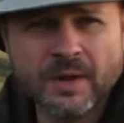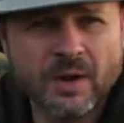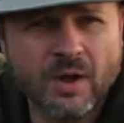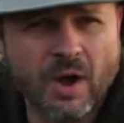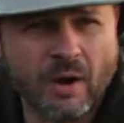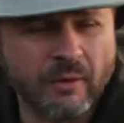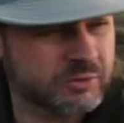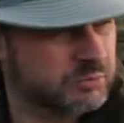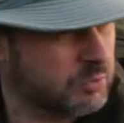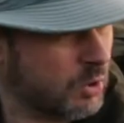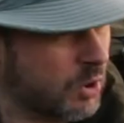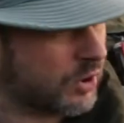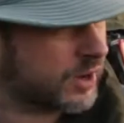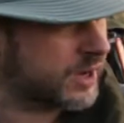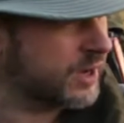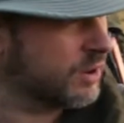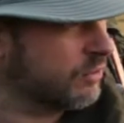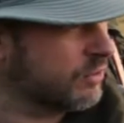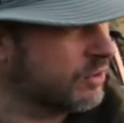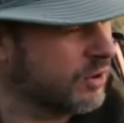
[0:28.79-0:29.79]
I was
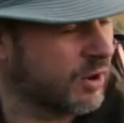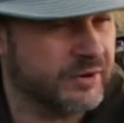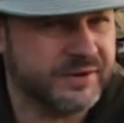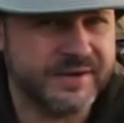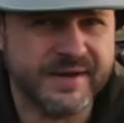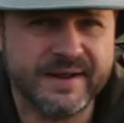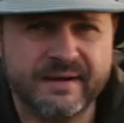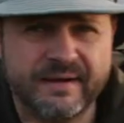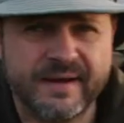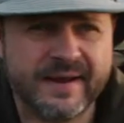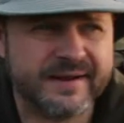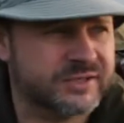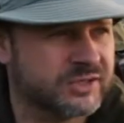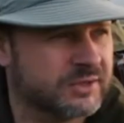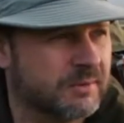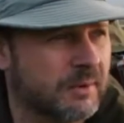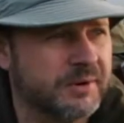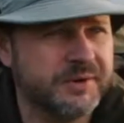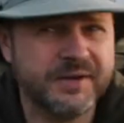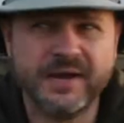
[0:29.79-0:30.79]
working on an idea. I had
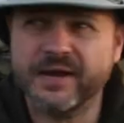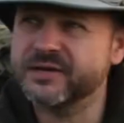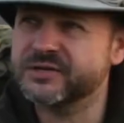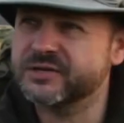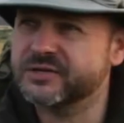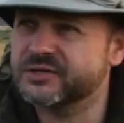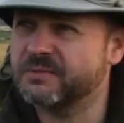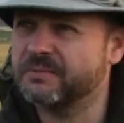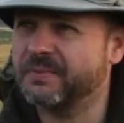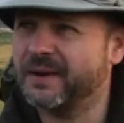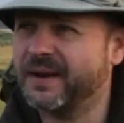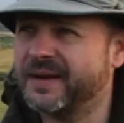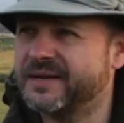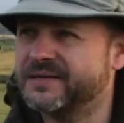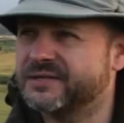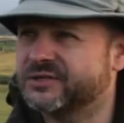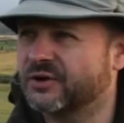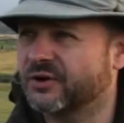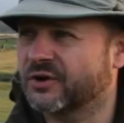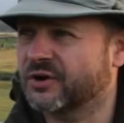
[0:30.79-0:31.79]
some ideas of some
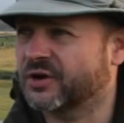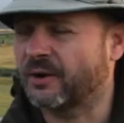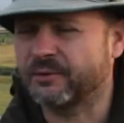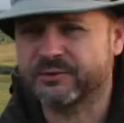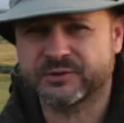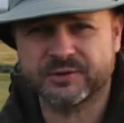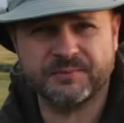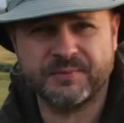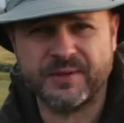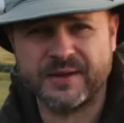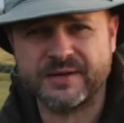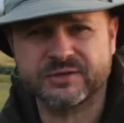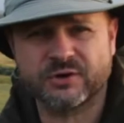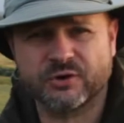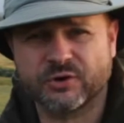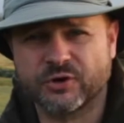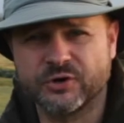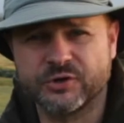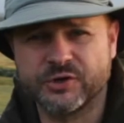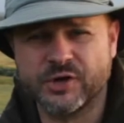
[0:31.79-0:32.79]
places I could go, some things I
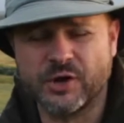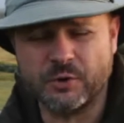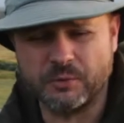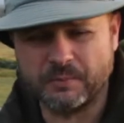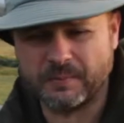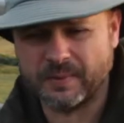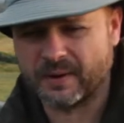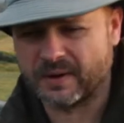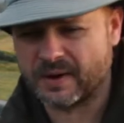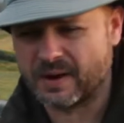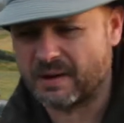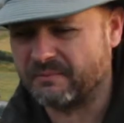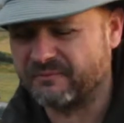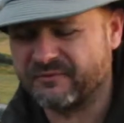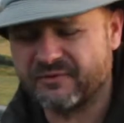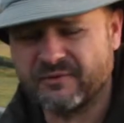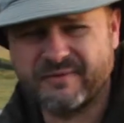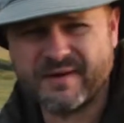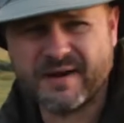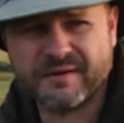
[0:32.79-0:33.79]
could do, but um,
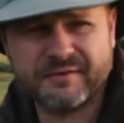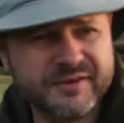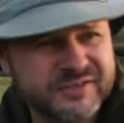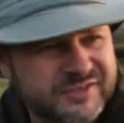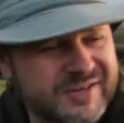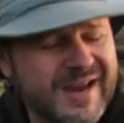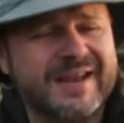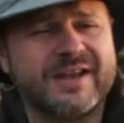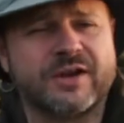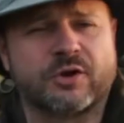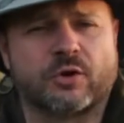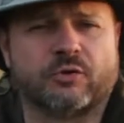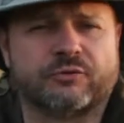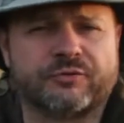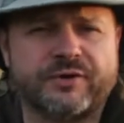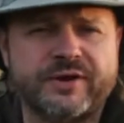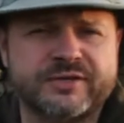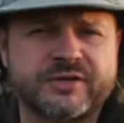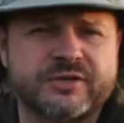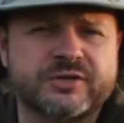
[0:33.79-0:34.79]
for various technical
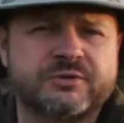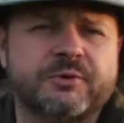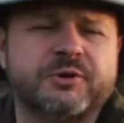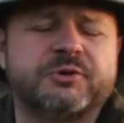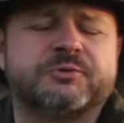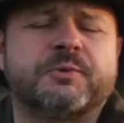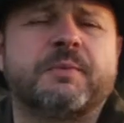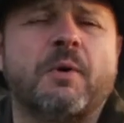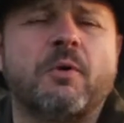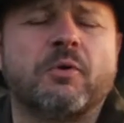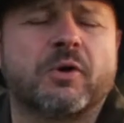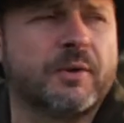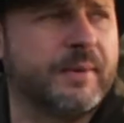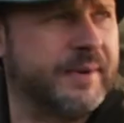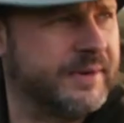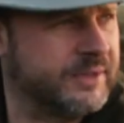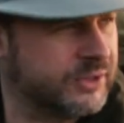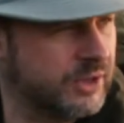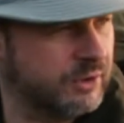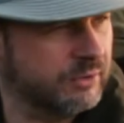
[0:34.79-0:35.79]
reasons, which we won't go
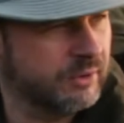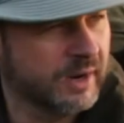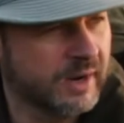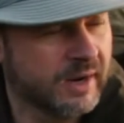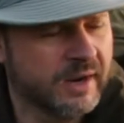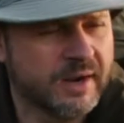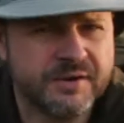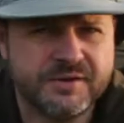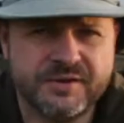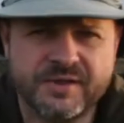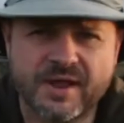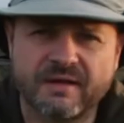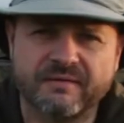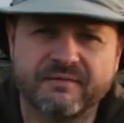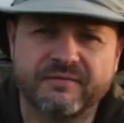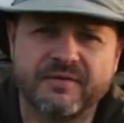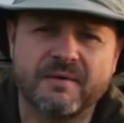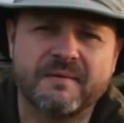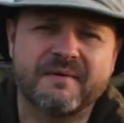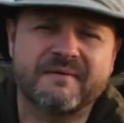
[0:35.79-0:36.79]
into, none of
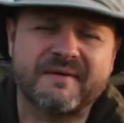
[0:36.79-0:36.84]
them have